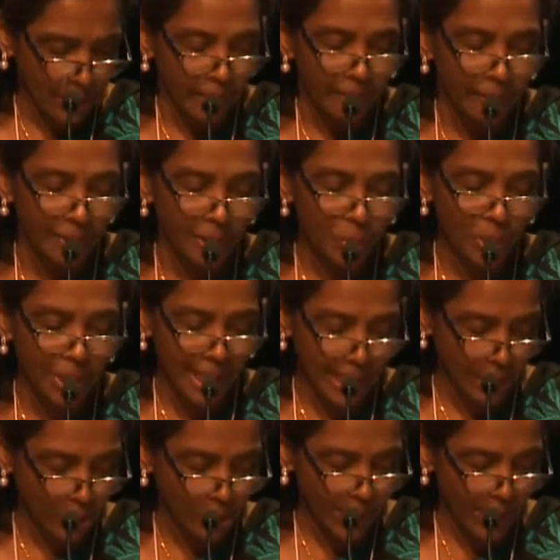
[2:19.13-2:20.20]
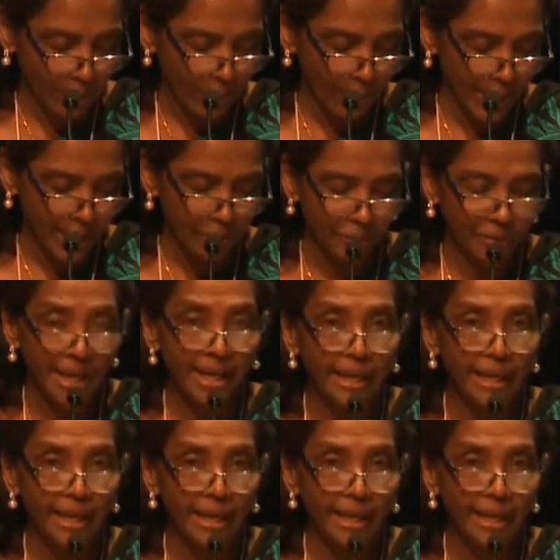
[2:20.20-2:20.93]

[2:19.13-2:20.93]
we would like to invite Fred